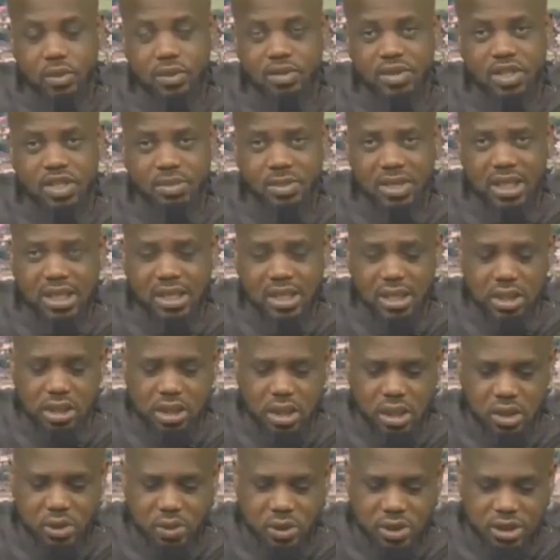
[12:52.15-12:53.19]
We're still
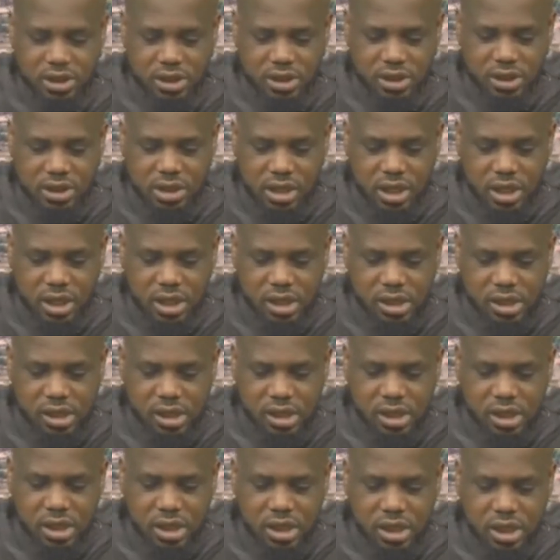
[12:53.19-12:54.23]
speaking with
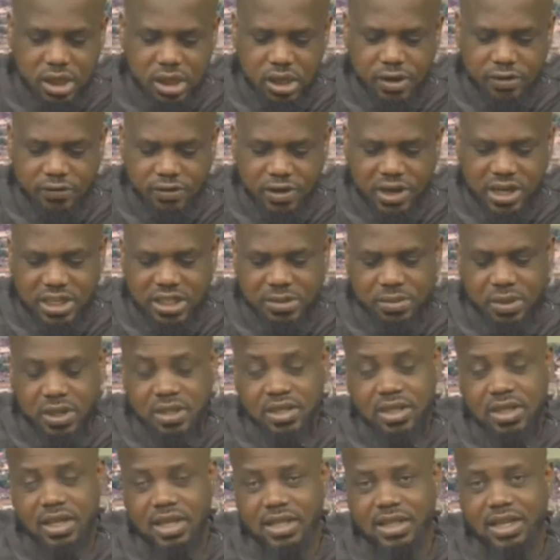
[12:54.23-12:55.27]
the
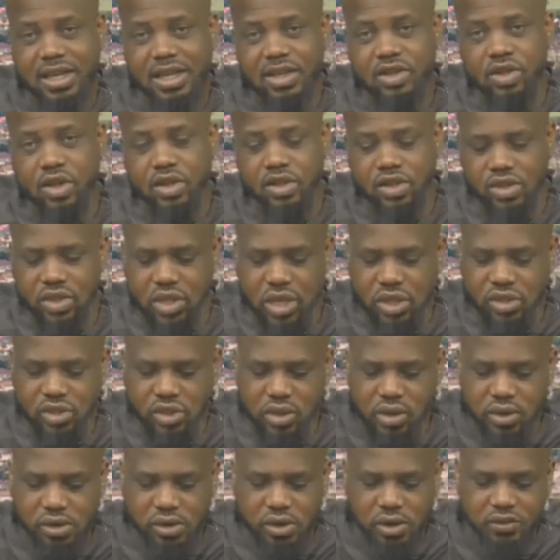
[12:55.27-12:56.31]
Vice President,
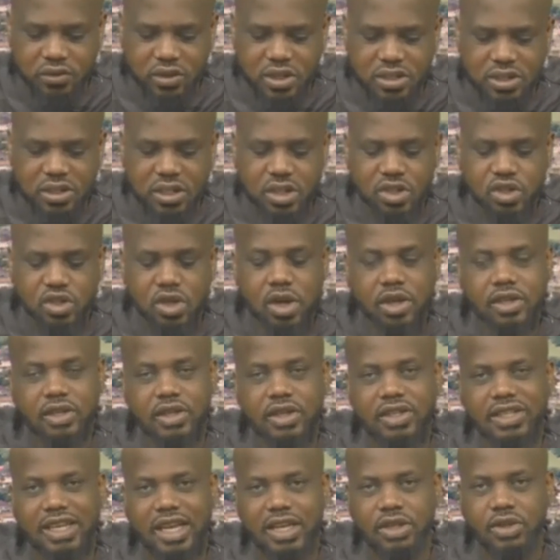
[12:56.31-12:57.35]
Association of Resident
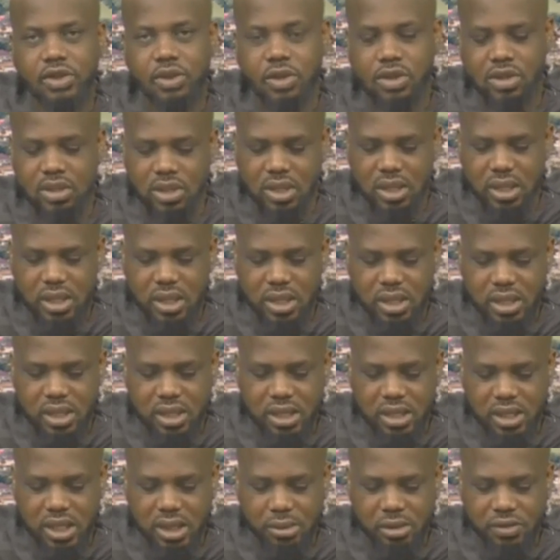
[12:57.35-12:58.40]
Doctors, ESUT,
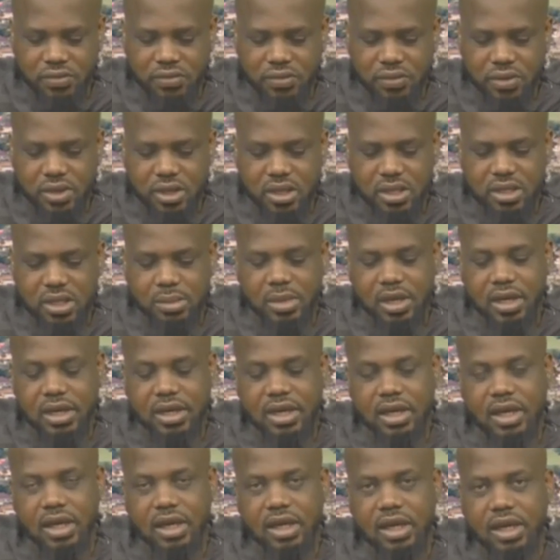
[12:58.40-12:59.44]
Ikemefuna
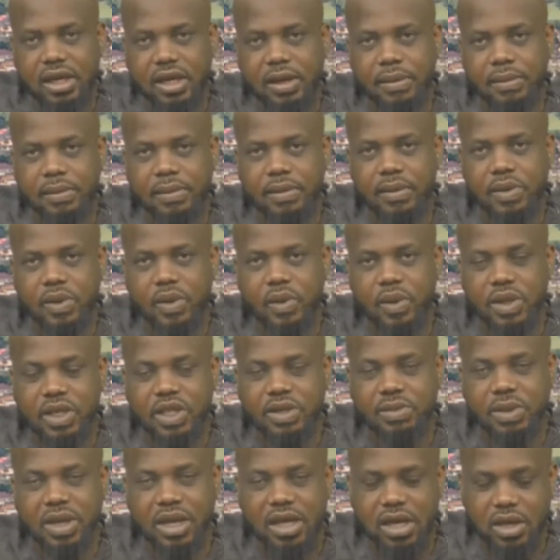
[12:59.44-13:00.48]
Nnamani.
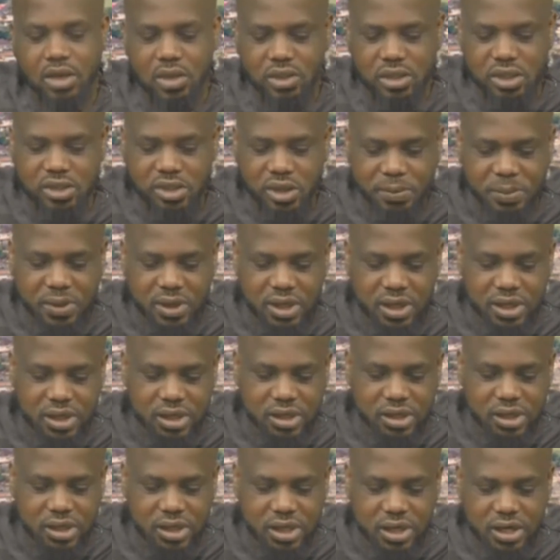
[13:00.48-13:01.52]
We're speaking on the
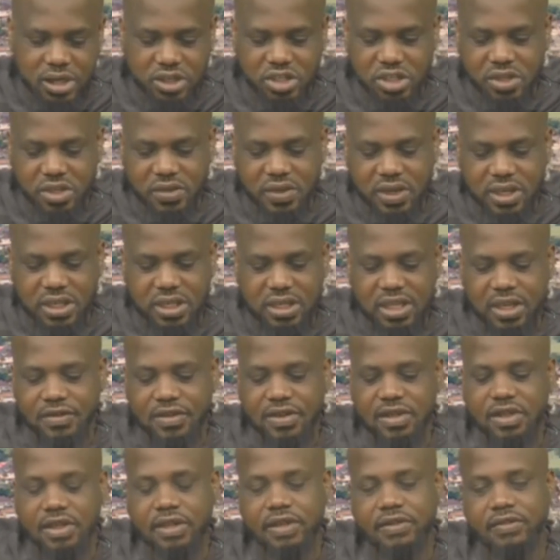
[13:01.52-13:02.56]
topic, Nigeria in
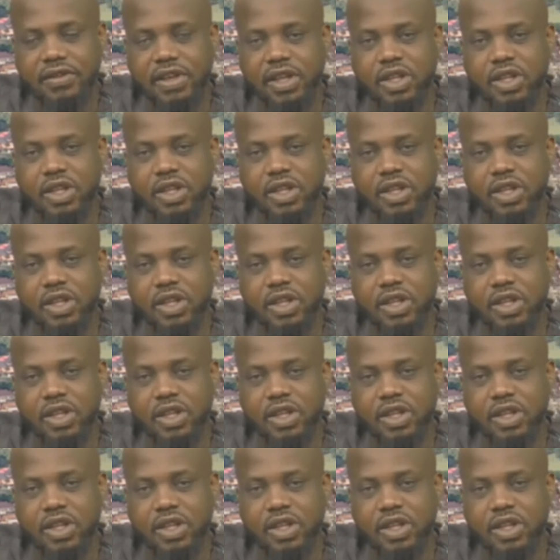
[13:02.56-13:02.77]
deficit